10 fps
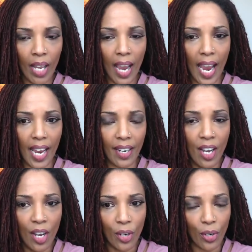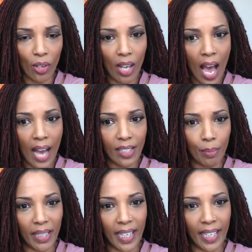and your locks
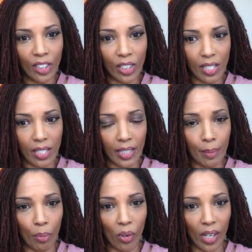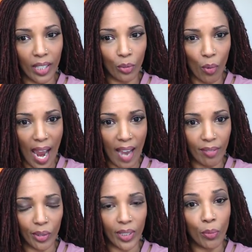begin to slip or
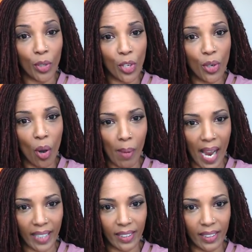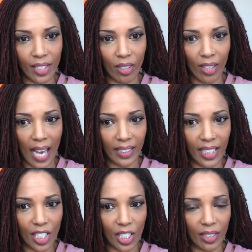unravel. And when you go back to see your
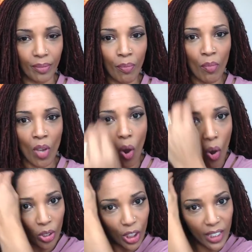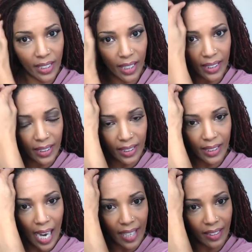loctician, all she does is
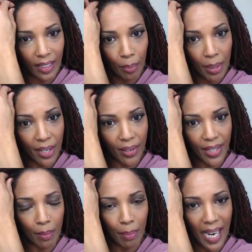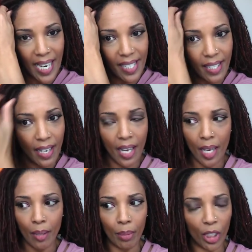tighten up here at the base,
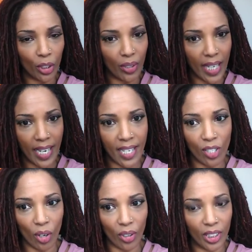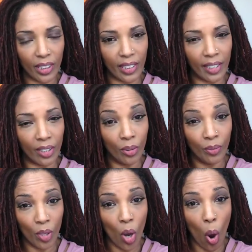but your ends are
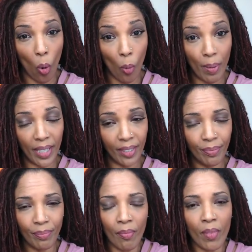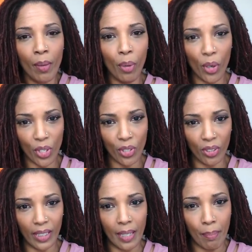still open.
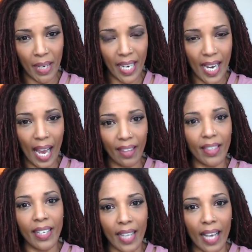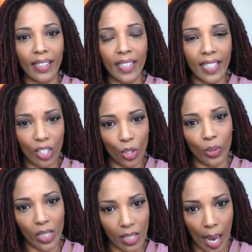Personally, me, I think that leads to
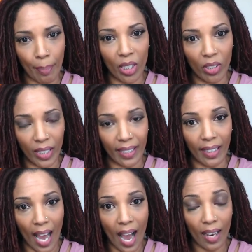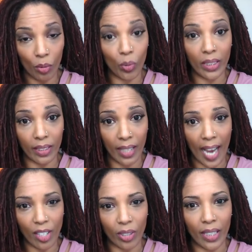a sloppy looking lock. Once it
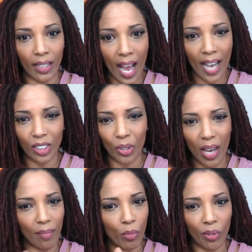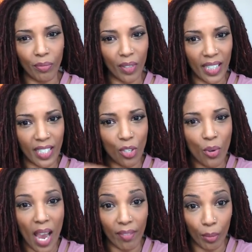actually locks, you have more fuzz and you
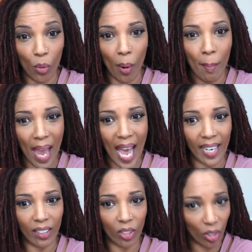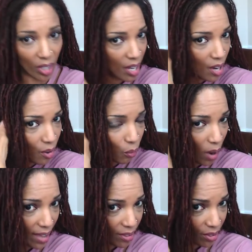have a more matted look
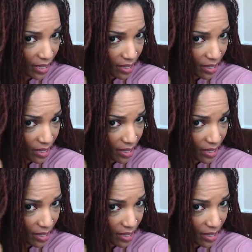rather than